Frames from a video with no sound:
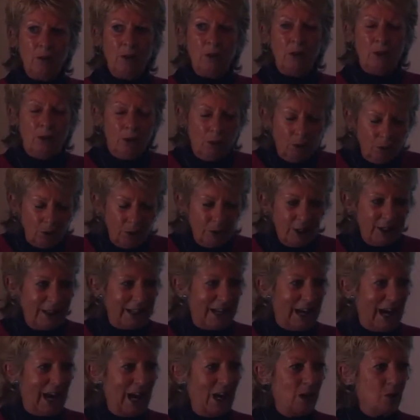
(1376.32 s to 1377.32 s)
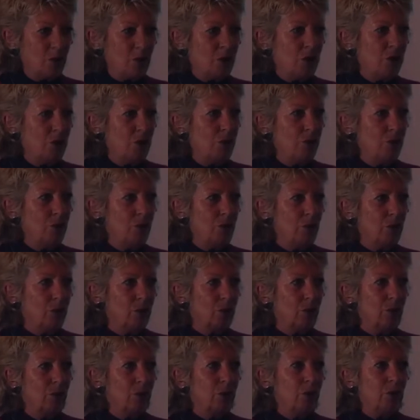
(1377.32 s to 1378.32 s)
learning how to
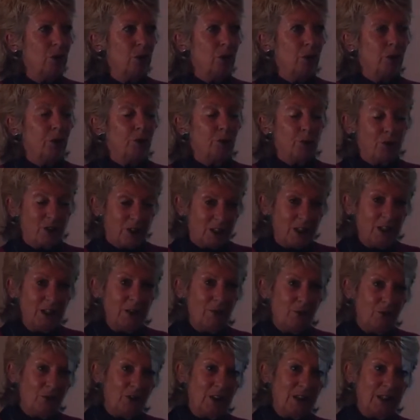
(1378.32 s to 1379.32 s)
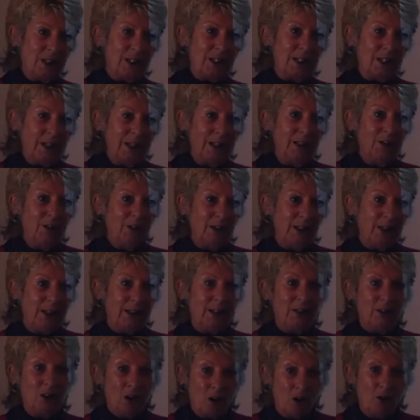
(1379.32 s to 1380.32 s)
receive things clearly
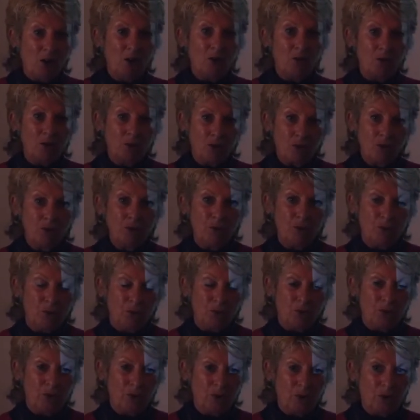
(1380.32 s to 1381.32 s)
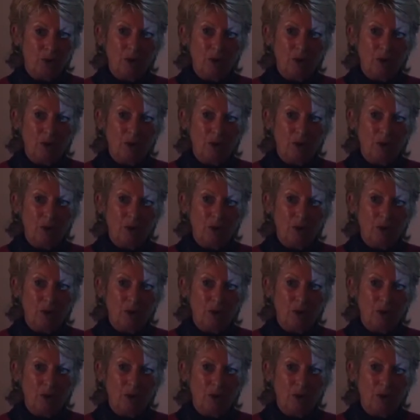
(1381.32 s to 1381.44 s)
that are the truth.